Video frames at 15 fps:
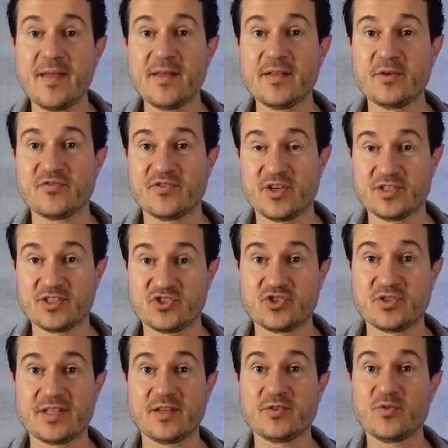The furniture
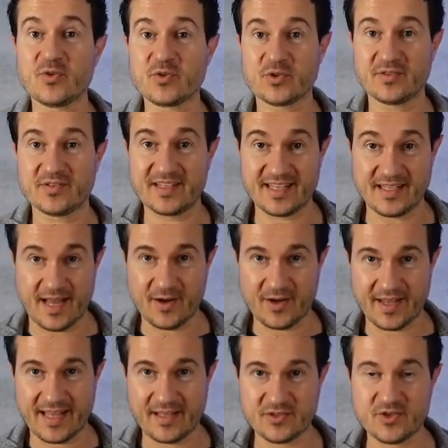that will contain our
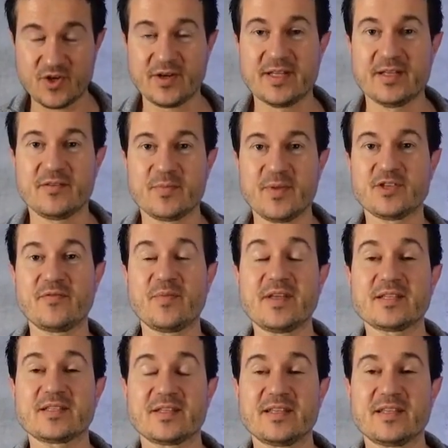electronics must be
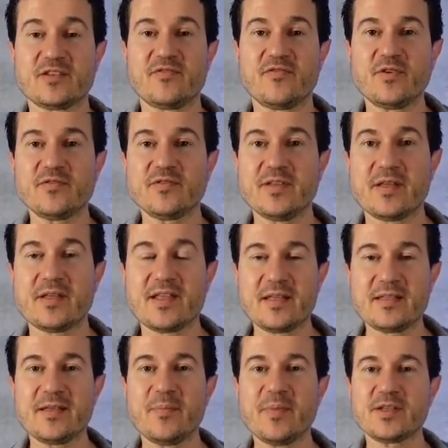at least 50
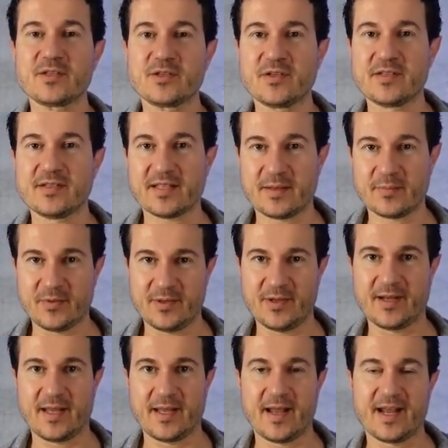centimeters deep,
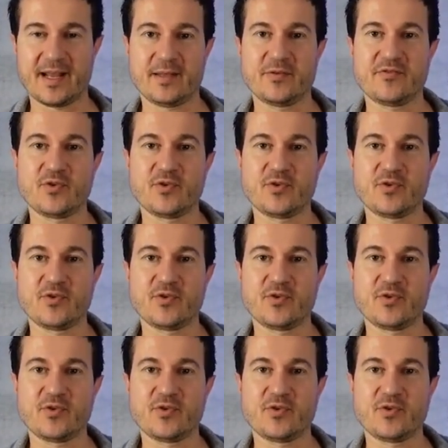and if